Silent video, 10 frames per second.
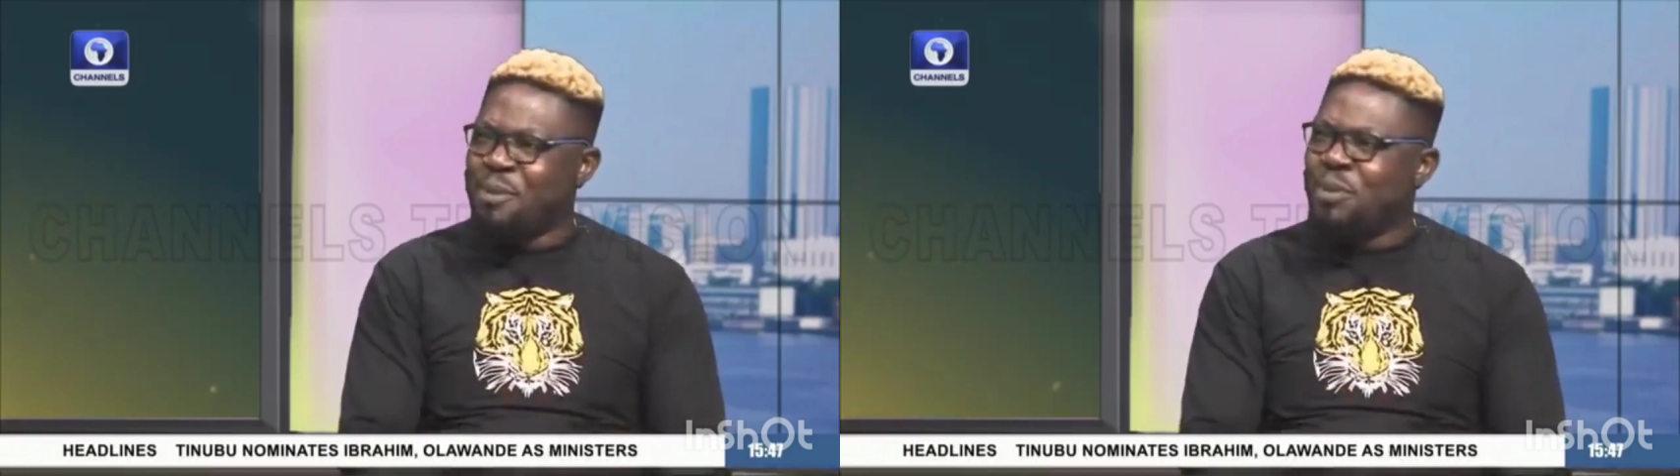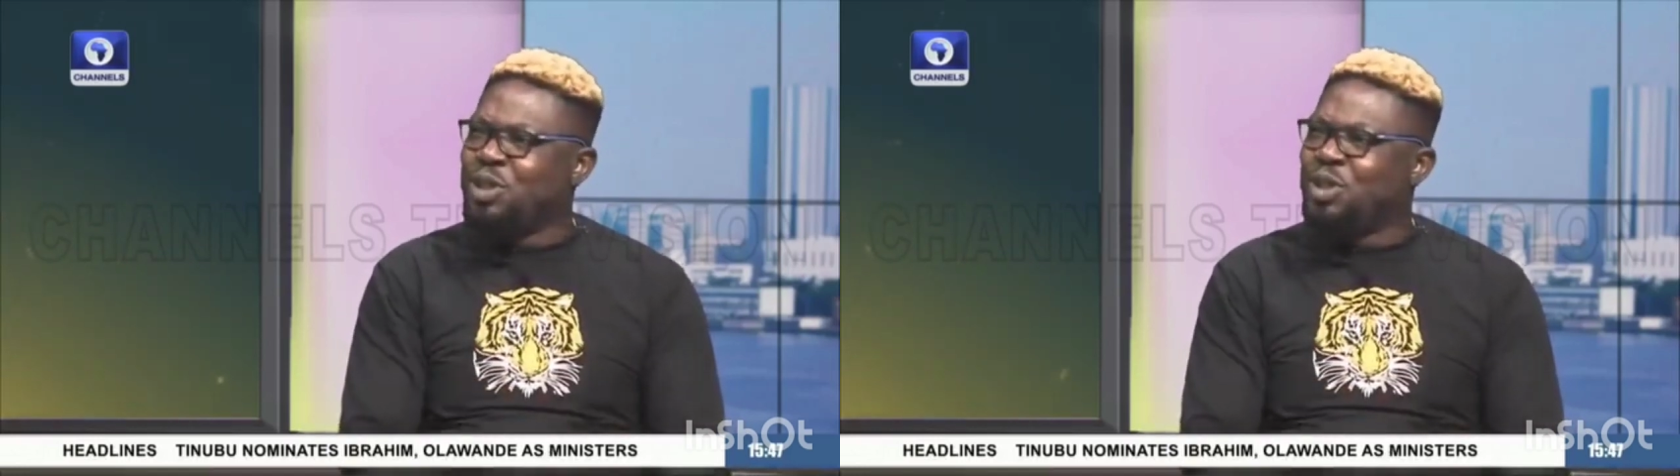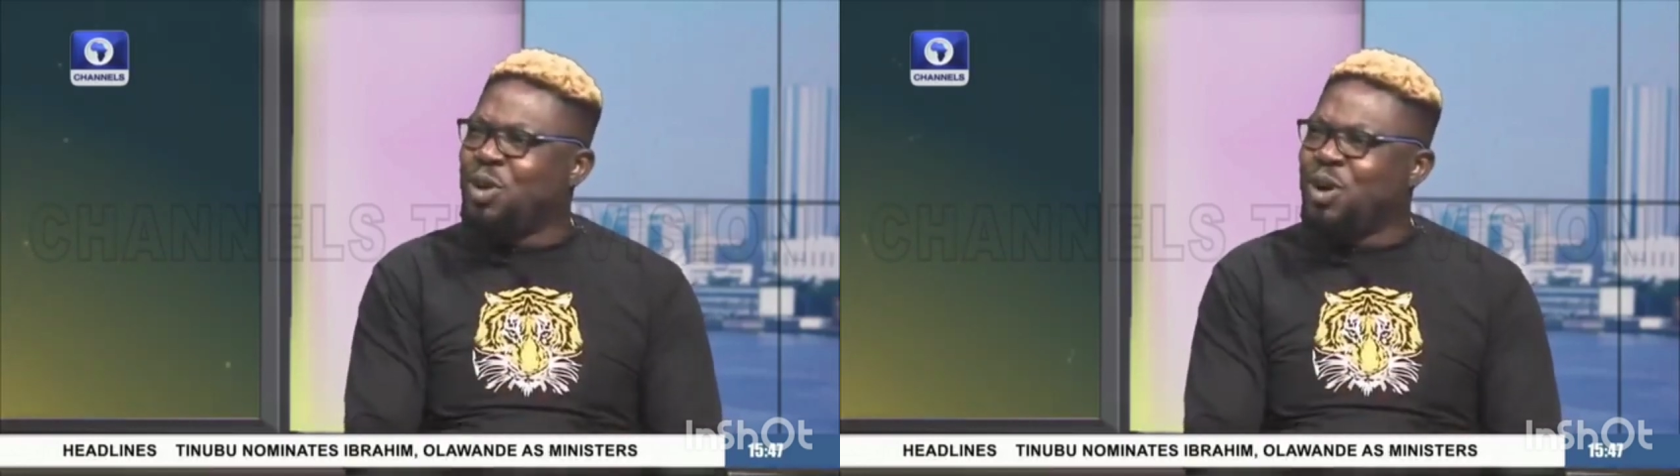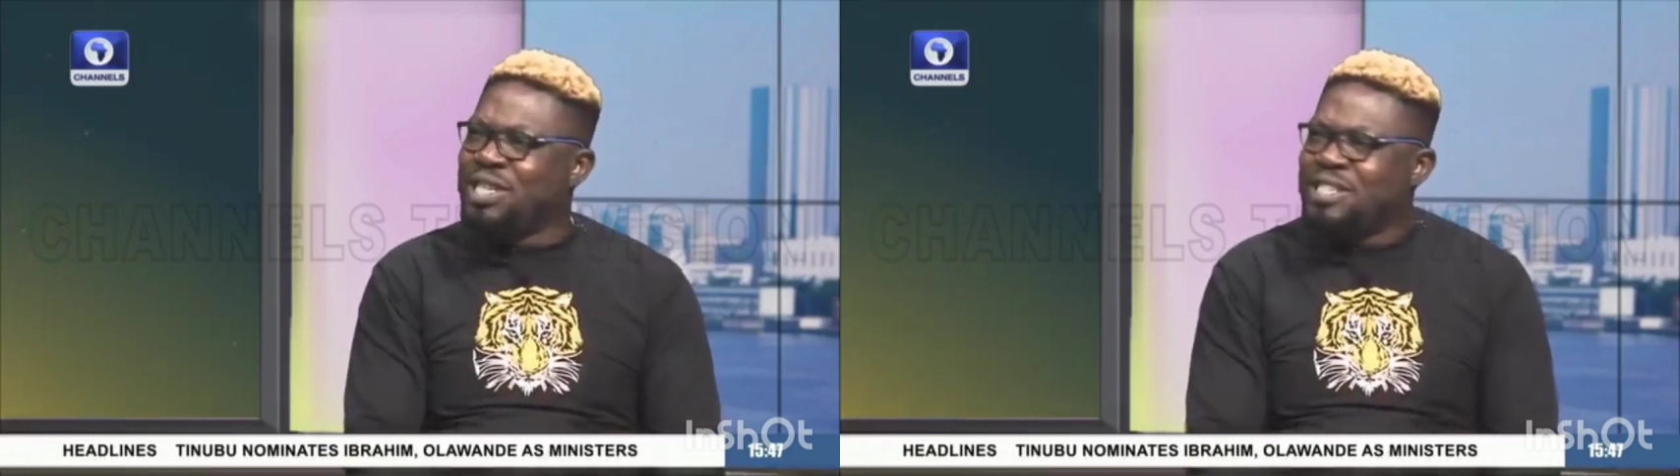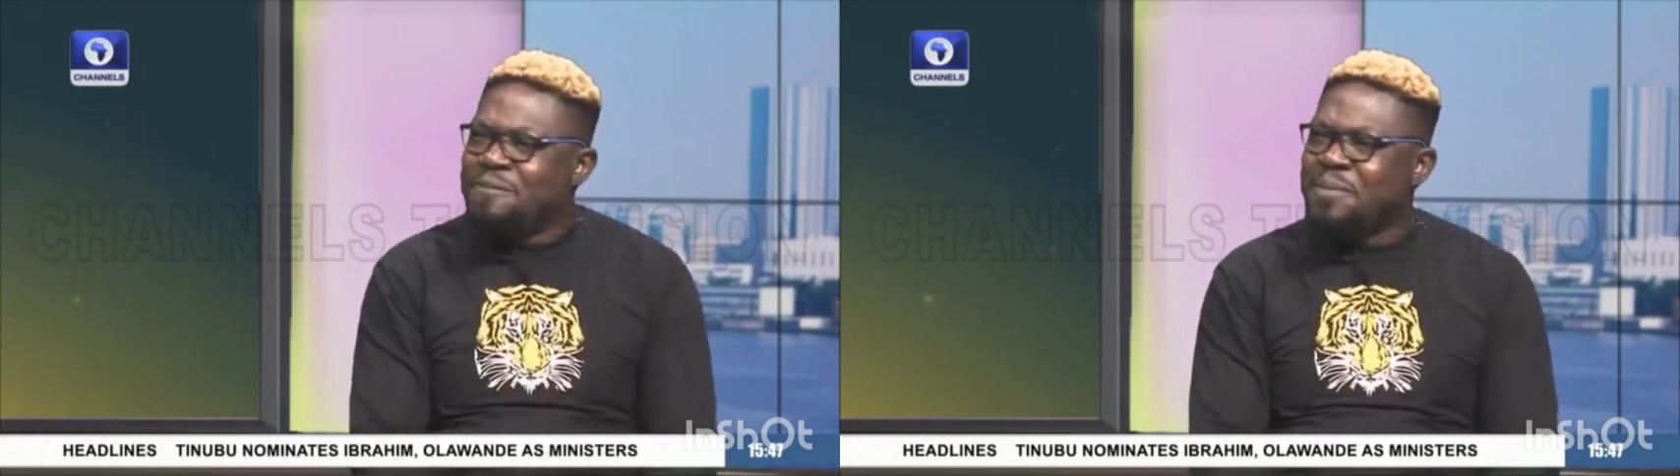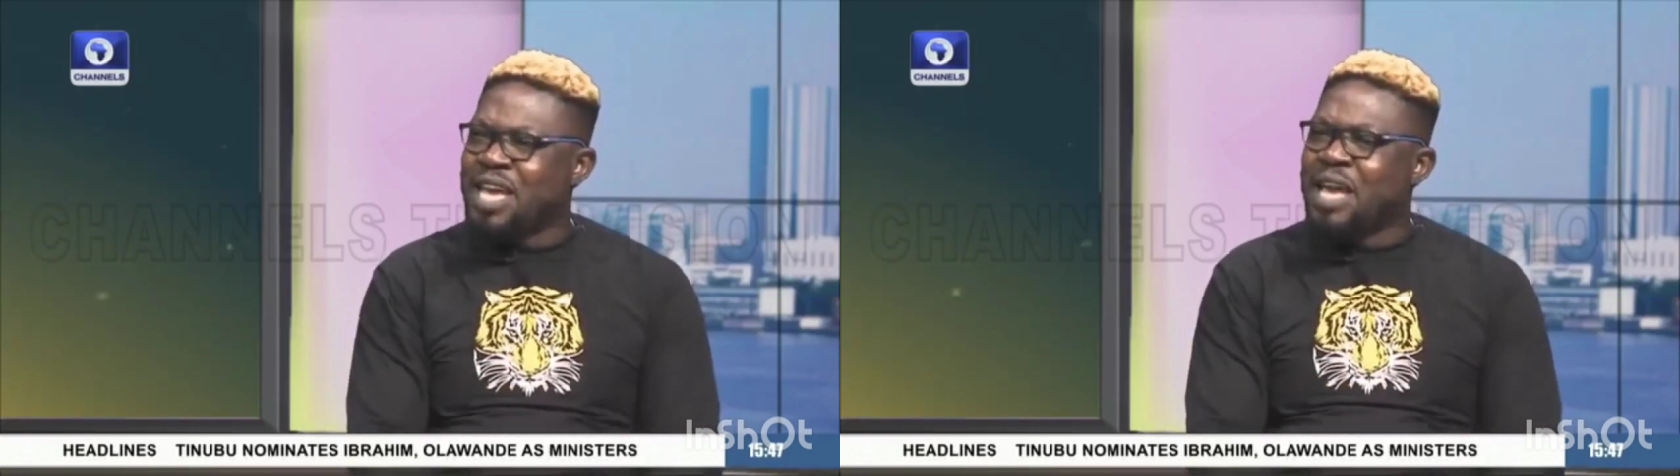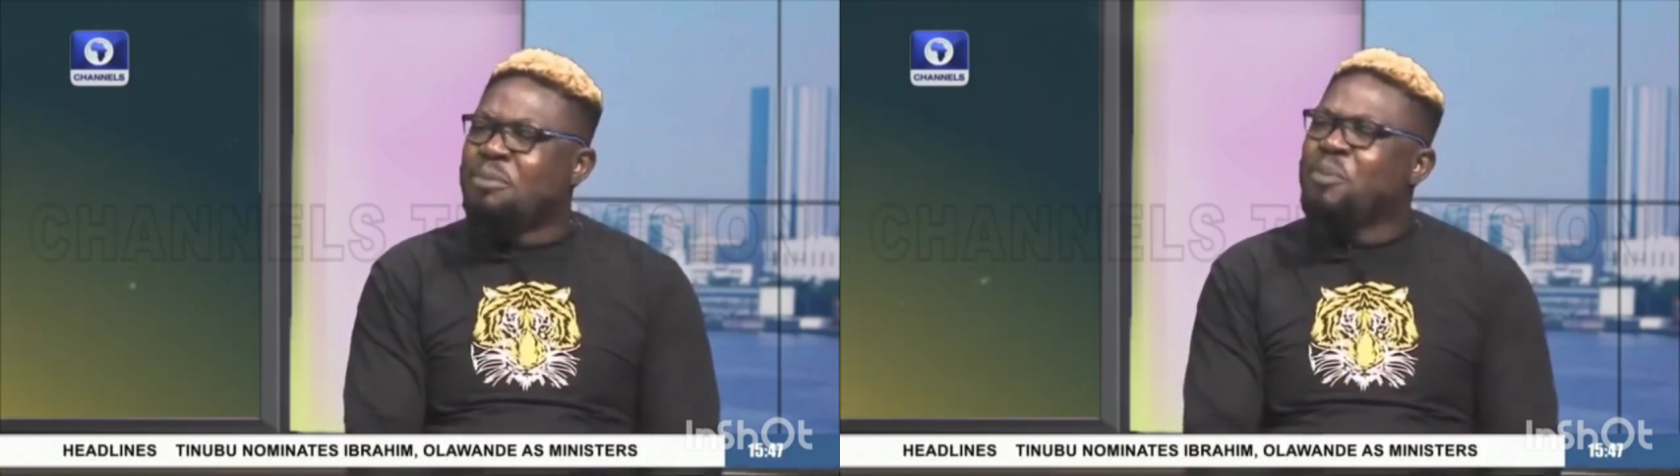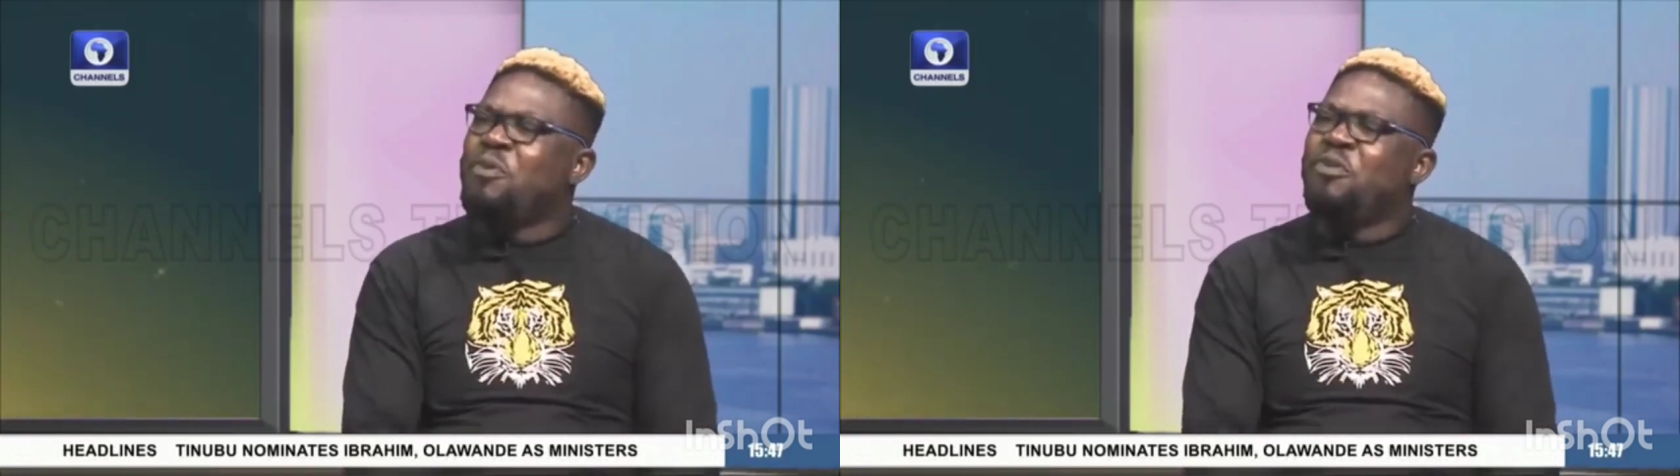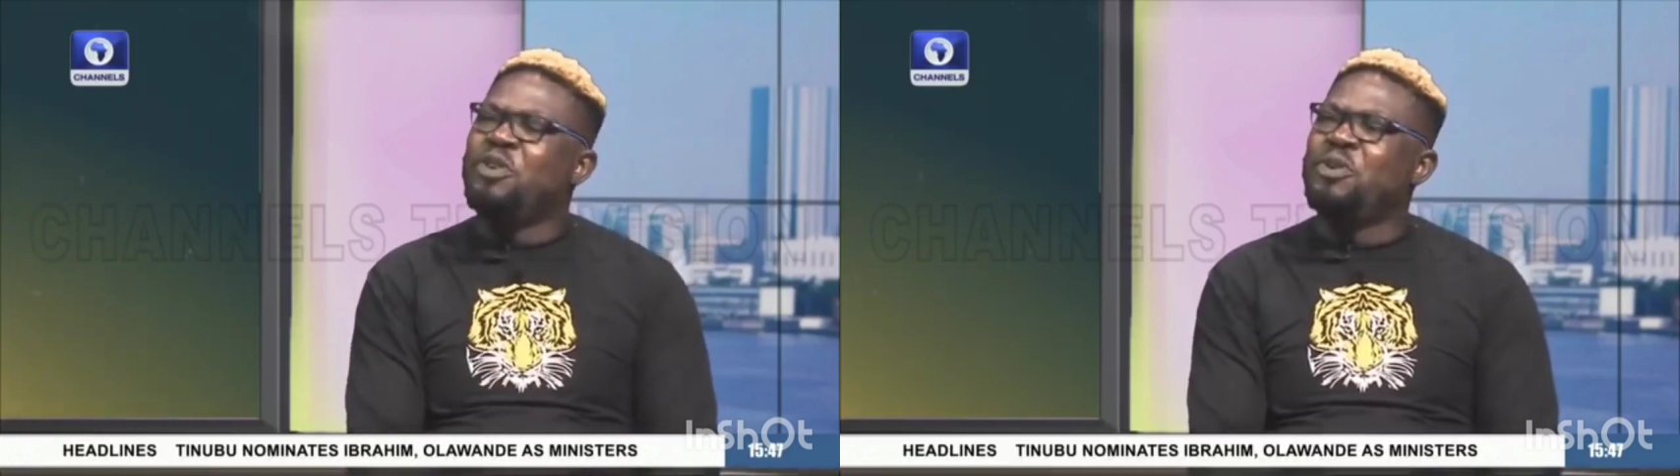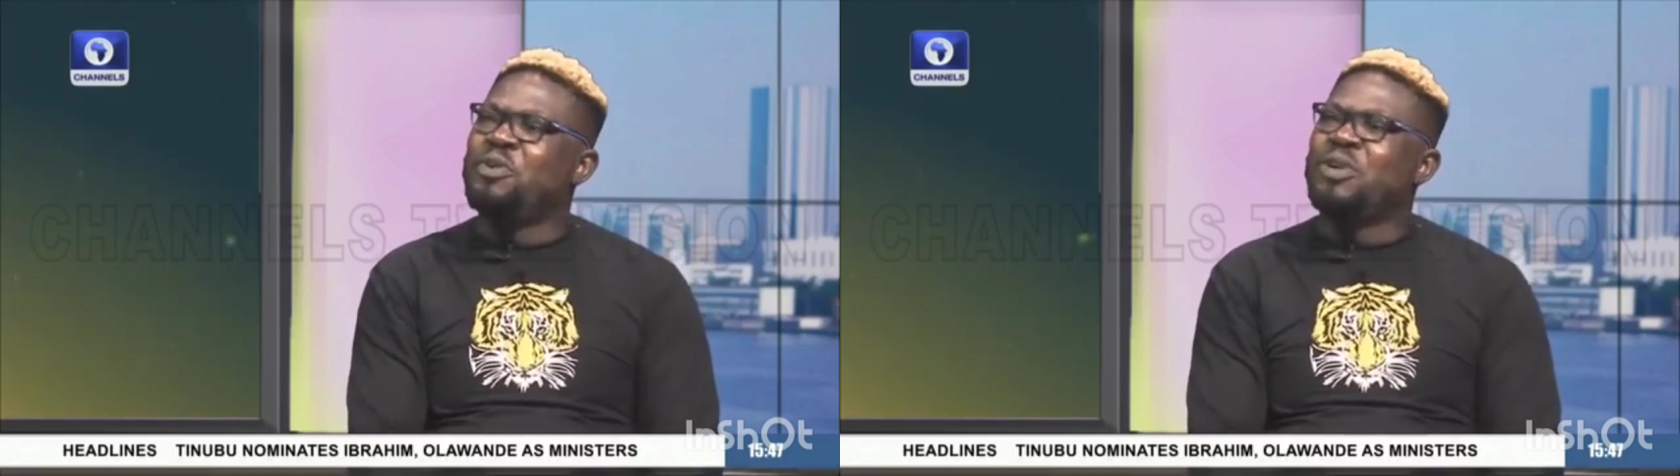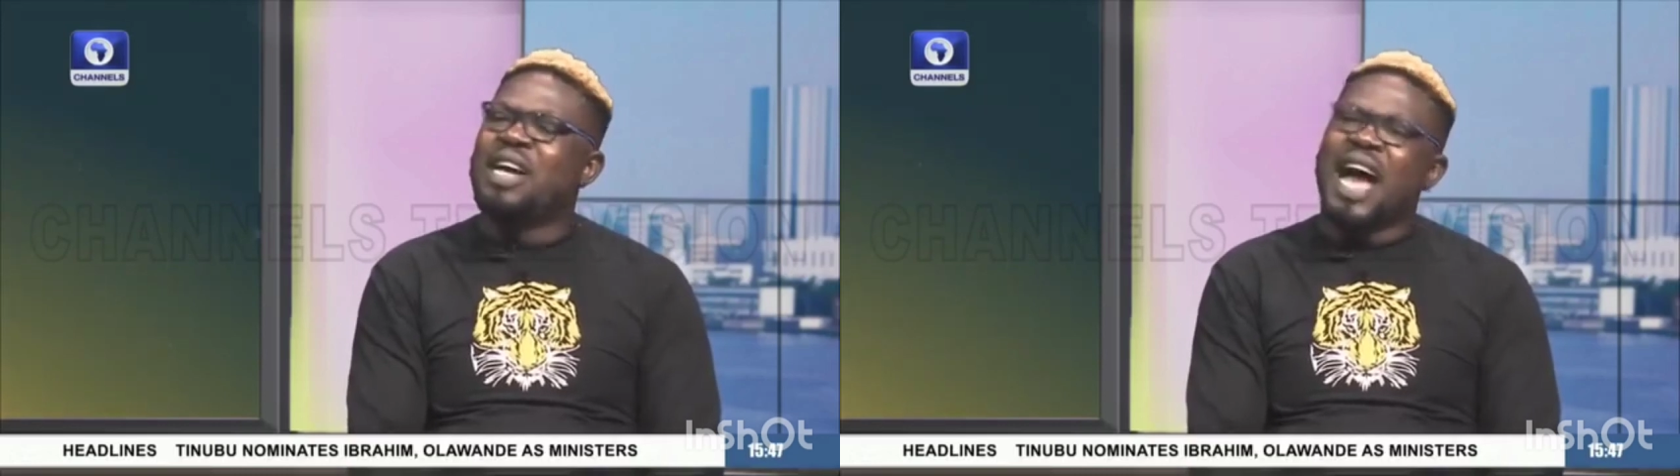But you know what? People feel